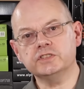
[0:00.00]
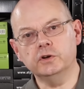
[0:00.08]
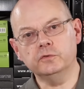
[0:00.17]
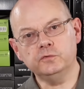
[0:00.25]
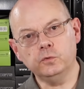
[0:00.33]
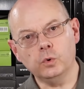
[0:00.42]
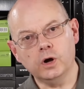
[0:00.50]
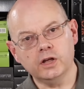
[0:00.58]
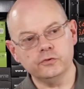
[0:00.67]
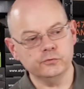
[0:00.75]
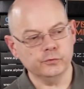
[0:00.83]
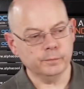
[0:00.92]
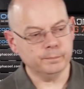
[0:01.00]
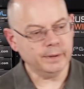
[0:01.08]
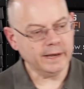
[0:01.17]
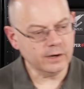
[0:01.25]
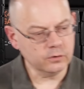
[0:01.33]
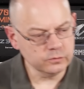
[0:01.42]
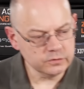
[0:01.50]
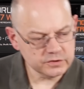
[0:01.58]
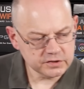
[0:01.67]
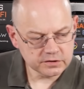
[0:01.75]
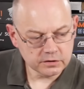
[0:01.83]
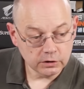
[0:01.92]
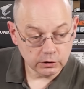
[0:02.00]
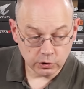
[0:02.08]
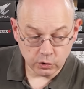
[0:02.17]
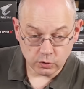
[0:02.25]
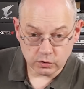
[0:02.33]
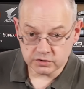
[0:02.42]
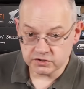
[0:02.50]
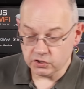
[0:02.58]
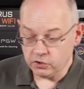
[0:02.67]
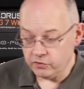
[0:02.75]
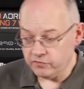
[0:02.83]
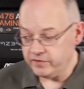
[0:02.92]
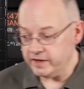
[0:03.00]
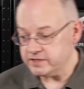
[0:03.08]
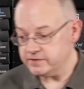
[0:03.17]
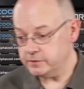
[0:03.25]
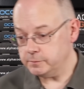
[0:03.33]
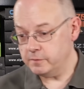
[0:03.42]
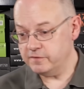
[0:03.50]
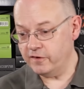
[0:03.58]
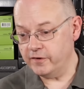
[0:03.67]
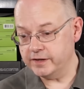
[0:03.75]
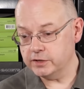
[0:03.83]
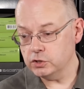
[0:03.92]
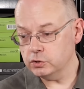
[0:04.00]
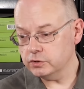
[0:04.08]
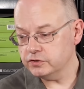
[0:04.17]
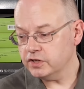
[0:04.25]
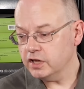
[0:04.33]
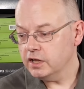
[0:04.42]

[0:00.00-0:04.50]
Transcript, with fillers: at £400. Looks on the face of it to be very good.